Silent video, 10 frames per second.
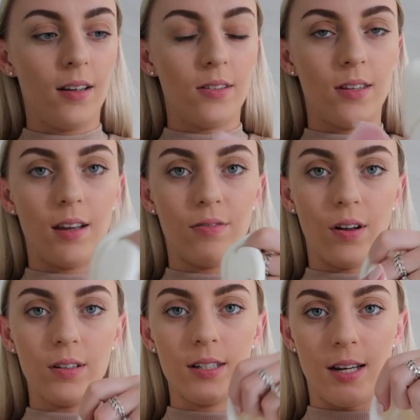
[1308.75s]
So they're
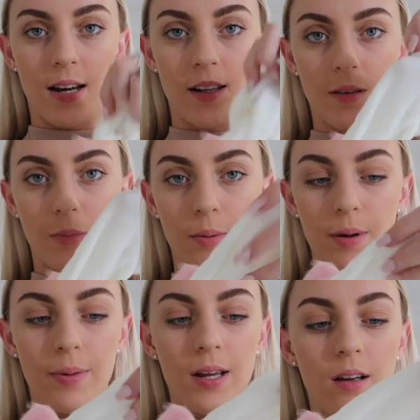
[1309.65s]
folded down at the
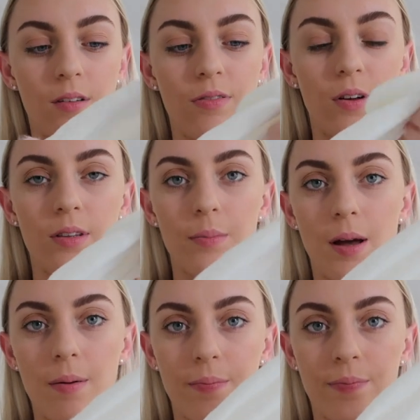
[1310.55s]
moment, but you can fold them
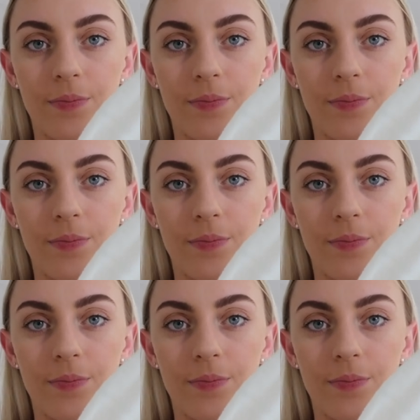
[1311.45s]
up